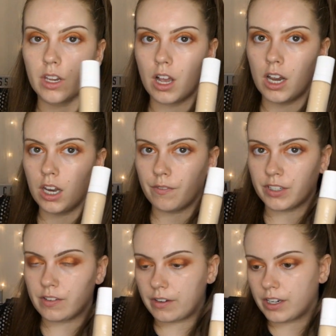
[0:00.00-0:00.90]
I love
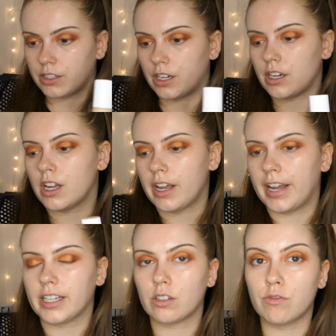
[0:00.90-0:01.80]
this foundation.
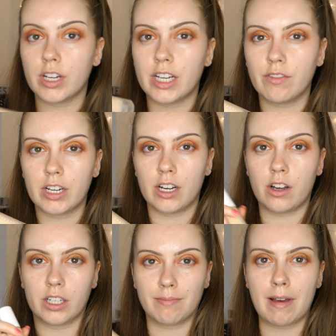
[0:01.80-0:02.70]
It's a really, really
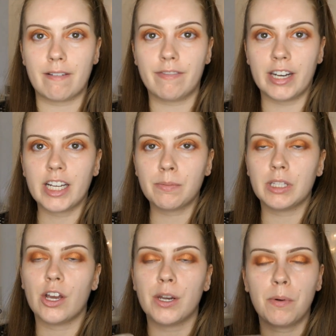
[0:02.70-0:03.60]
nice matte finish, but
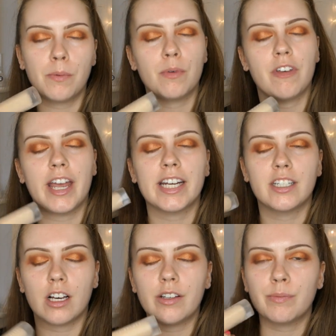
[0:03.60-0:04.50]
the only problem with it, it
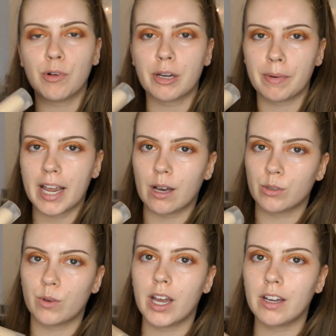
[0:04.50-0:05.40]
does break me out,
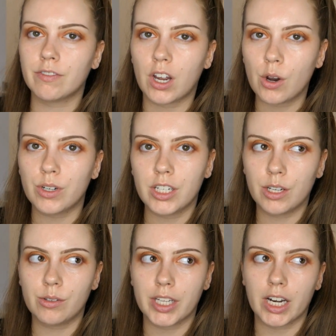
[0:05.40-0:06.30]
so I have to only
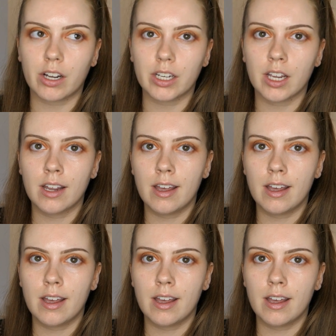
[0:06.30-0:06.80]
use it like